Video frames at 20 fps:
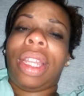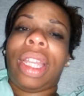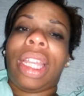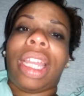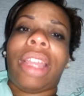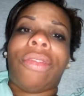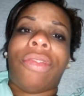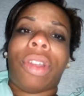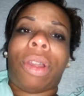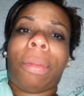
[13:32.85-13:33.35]

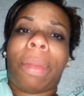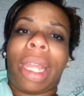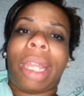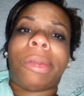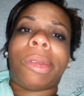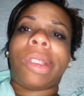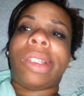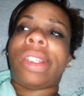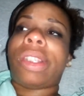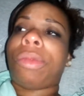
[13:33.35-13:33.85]
if your
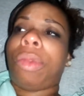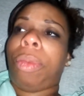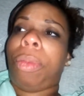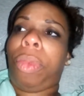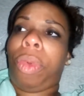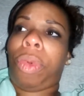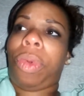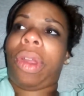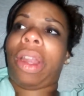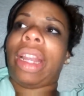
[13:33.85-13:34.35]
babies were
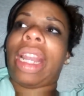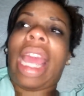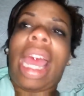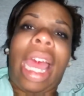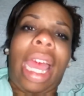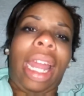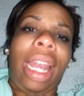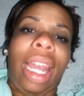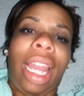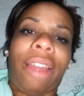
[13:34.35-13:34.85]
born
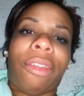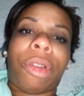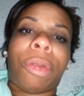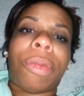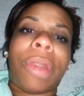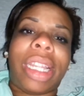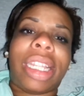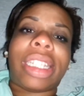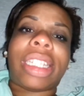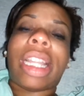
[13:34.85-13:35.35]
11
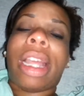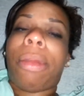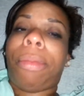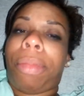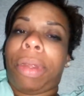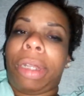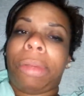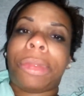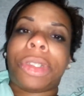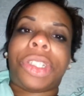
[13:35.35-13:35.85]
weeks
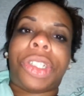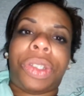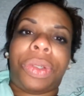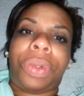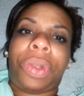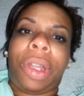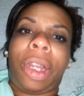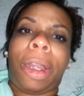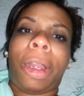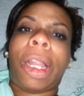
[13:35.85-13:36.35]

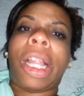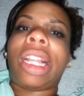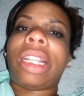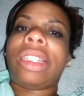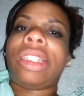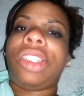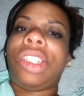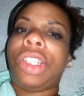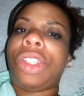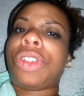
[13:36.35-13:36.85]
premature
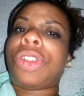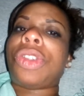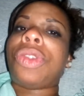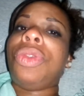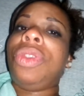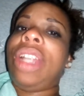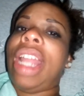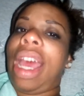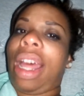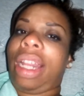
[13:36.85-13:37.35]
due to
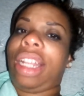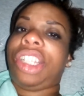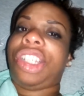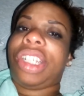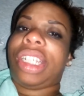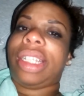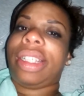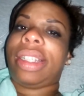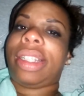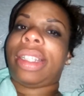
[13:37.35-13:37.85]

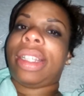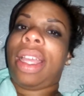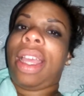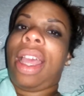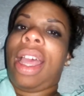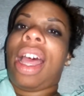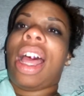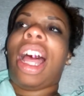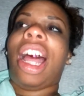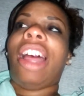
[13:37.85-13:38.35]
negligence
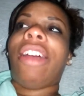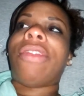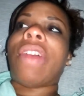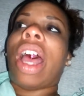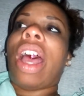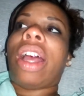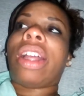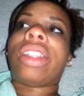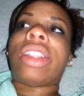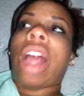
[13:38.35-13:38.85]
of
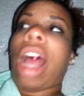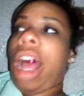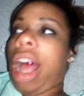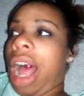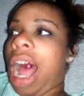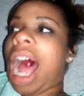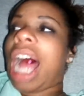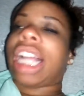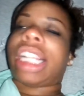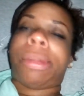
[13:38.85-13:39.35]
a
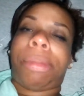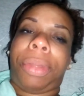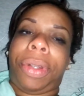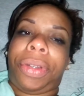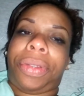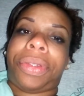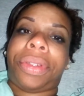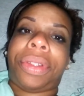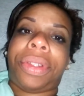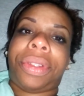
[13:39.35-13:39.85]

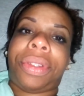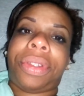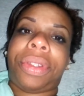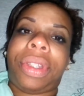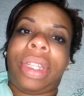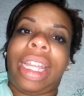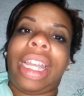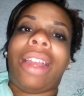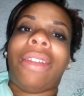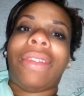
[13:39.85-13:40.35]
hospital,
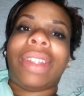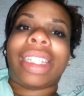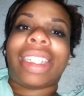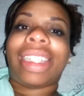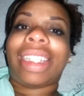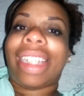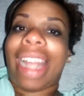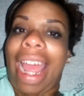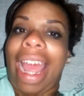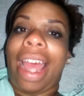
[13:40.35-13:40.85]
of a
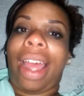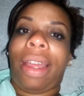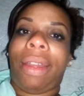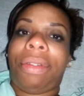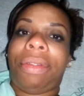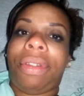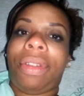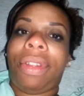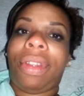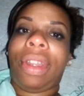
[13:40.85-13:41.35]
staff.
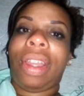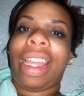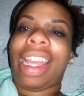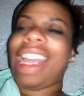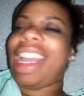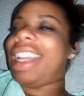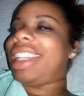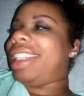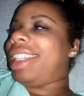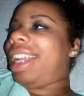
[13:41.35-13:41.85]

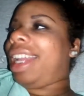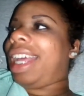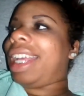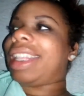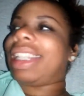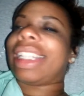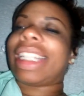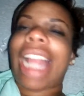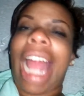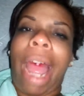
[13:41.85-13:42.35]
It's not like
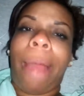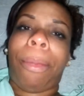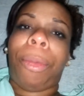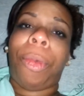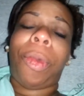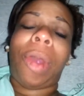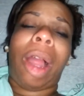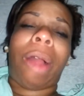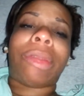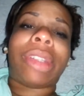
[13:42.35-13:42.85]
this
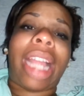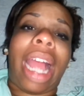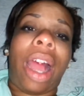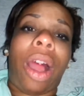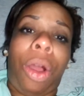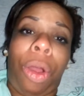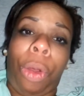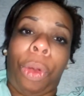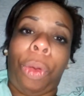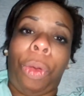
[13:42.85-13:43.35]
happened when I was at
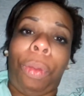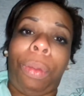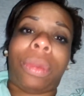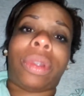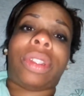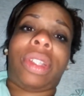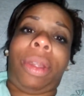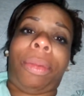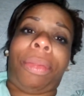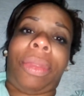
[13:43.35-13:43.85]
home or
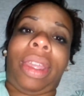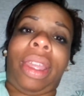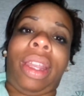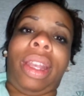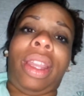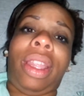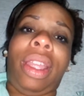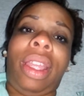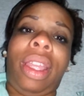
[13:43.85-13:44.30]
something.